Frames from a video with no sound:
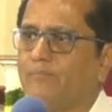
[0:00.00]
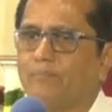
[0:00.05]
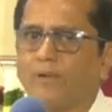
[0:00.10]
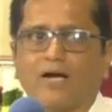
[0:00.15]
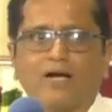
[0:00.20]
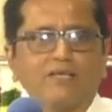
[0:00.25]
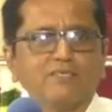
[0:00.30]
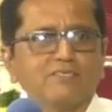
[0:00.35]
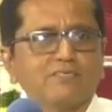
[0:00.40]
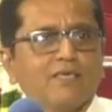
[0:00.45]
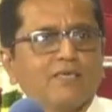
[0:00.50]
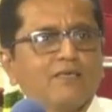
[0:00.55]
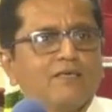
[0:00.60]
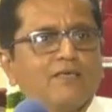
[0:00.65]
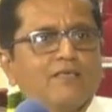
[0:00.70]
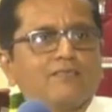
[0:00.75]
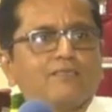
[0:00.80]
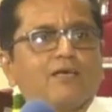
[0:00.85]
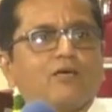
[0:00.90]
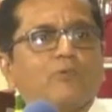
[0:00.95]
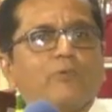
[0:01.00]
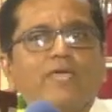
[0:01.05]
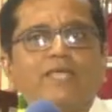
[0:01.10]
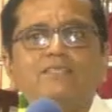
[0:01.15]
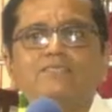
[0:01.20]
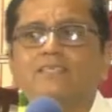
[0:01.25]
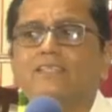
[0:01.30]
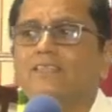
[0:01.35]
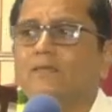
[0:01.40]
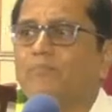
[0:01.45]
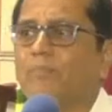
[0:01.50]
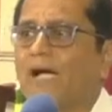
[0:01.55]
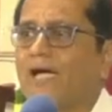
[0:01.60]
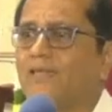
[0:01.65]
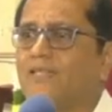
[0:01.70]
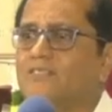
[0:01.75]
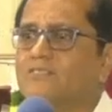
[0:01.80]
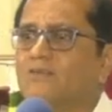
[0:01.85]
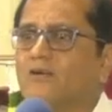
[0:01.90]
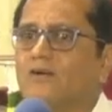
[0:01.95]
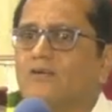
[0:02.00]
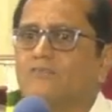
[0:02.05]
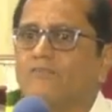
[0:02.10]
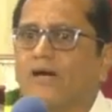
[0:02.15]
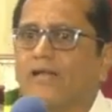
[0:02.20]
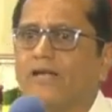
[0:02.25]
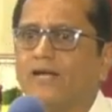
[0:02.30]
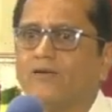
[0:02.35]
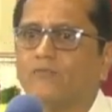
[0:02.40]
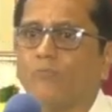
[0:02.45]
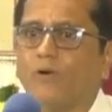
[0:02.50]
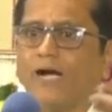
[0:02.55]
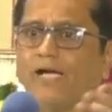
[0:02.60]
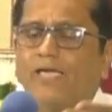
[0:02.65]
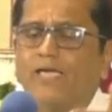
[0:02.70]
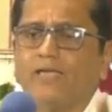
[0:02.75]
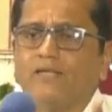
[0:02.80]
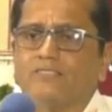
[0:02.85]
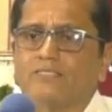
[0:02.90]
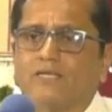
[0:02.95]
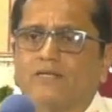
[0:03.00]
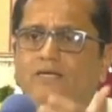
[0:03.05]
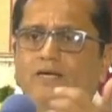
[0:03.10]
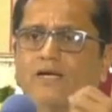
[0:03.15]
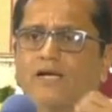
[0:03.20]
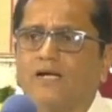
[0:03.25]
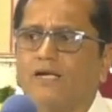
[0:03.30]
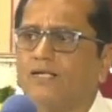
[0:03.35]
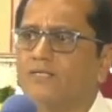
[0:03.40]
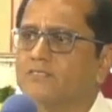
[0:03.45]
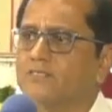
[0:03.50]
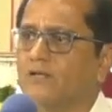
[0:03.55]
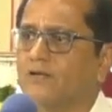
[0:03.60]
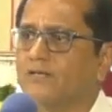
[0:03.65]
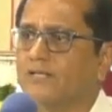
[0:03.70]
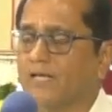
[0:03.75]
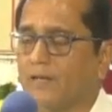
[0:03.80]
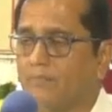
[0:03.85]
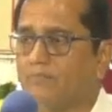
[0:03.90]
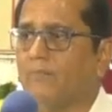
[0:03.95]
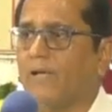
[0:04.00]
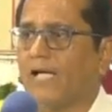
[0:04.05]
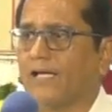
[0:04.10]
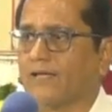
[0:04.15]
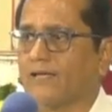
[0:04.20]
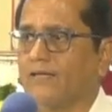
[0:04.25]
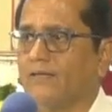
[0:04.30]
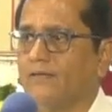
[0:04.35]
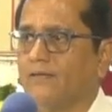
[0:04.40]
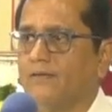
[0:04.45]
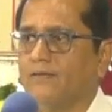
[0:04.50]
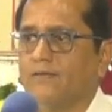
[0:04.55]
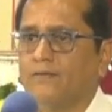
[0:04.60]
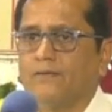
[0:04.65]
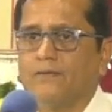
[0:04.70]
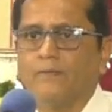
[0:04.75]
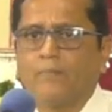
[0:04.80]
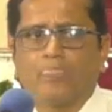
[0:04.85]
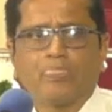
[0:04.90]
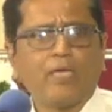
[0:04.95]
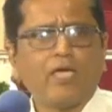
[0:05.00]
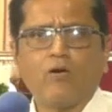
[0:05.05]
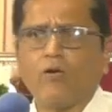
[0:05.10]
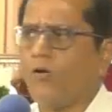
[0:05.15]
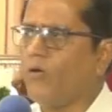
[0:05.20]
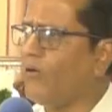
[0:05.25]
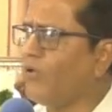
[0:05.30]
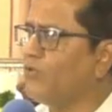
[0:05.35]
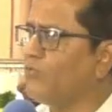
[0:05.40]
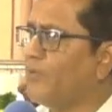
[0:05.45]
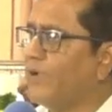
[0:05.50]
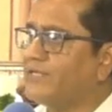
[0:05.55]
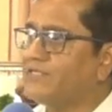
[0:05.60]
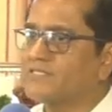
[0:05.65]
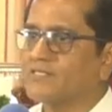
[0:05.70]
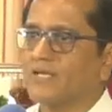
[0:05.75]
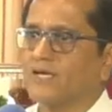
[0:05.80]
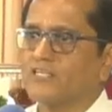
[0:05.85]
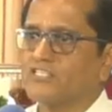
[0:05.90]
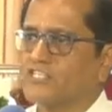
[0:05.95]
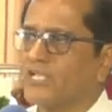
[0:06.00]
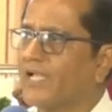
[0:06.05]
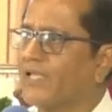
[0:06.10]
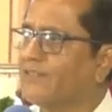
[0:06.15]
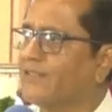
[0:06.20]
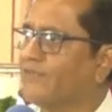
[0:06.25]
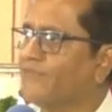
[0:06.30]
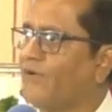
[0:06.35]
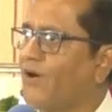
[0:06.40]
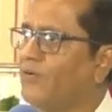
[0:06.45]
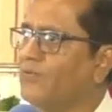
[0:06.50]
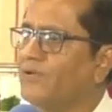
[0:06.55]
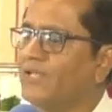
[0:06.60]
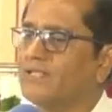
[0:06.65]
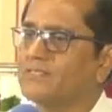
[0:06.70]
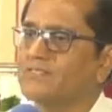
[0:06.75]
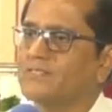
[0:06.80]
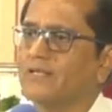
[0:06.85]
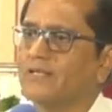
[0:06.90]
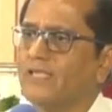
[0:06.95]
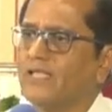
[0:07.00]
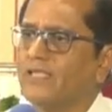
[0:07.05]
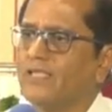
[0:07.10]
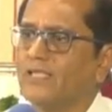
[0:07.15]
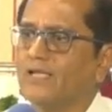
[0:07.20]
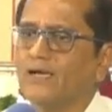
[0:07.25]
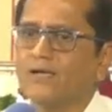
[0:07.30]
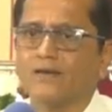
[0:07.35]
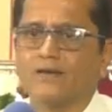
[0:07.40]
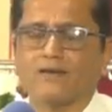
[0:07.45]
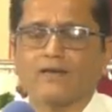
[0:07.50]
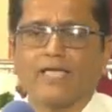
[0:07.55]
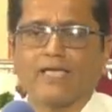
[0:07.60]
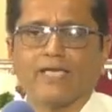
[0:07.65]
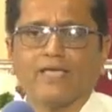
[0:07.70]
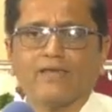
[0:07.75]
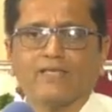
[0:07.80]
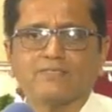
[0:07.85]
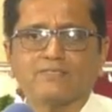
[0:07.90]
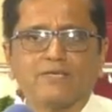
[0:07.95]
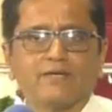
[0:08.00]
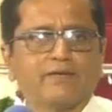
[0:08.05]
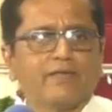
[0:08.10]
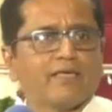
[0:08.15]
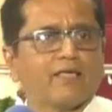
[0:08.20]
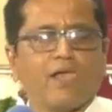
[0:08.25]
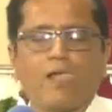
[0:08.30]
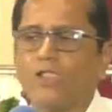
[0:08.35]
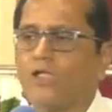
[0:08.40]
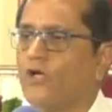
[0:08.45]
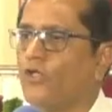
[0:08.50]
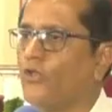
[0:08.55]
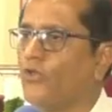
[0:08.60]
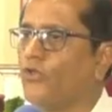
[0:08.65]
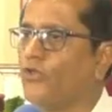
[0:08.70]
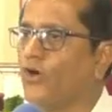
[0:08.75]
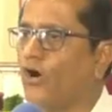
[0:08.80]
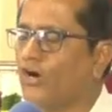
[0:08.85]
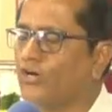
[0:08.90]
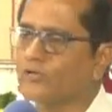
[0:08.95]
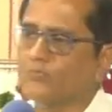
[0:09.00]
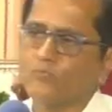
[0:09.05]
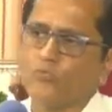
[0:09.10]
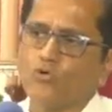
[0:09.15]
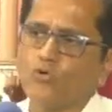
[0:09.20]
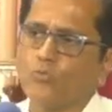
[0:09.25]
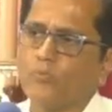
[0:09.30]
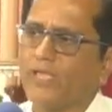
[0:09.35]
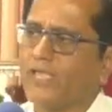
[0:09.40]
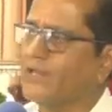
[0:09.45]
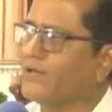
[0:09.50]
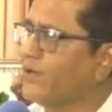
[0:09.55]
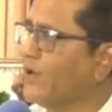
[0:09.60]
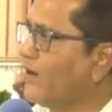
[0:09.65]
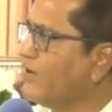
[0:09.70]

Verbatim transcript: passed. The queens in the palace got worried why Janaka has not come back. They all went searching and they found he's sitting here like an ascetic, not moving,